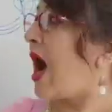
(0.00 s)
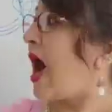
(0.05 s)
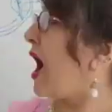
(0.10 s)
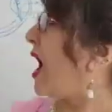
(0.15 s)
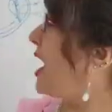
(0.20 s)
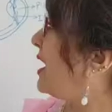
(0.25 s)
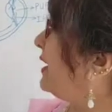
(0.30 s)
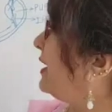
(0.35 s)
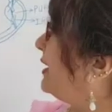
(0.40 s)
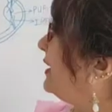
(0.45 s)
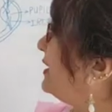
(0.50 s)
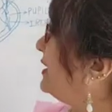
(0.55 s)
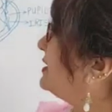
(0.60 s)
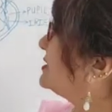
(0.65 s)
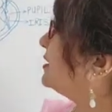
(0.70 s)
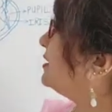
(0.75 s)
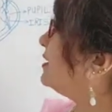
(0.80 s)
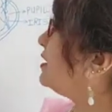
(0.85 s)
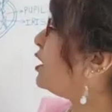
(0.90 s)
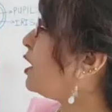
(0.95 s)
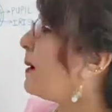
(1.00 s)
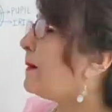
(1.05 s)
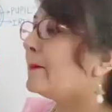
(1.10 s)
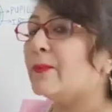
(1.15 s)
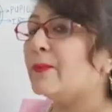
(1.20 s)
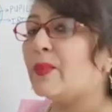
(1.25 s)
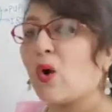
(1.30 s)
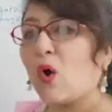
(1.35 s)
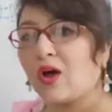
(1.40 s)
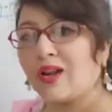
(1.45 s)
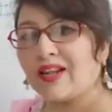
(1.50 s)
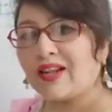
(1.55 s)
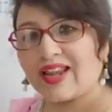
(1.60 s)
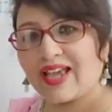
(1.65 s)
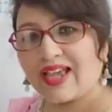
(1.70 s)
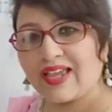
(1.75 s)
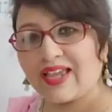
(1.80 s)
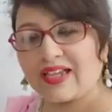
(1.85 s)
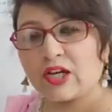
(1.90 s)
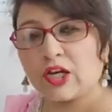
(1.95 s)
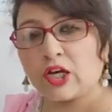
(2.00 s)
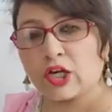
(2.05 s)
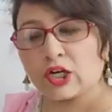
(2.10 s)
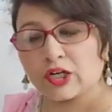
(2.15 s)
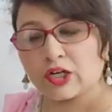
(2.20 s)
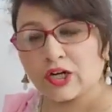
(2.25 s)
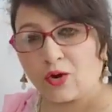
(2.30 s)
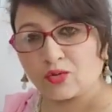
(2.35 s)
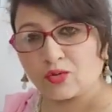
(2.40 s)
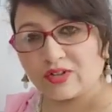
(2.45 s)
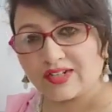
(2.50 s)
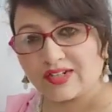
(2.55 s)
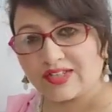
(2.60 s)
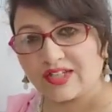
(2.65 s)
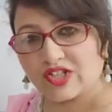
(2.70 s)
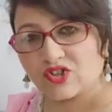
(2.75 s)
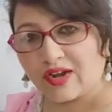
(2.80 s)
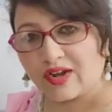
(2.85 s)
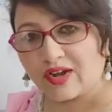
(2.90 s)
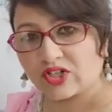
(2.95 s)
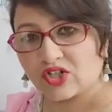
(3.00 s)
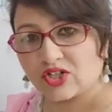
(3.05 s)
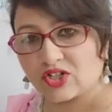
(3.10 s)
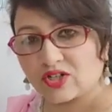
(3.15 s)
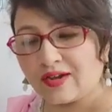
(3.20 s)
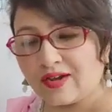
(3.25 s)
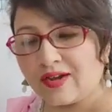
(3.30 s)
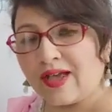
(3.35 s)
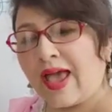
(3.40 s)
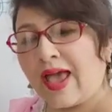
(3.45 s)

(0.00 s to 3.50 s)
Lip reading: Eye is a ball-like rounded structure,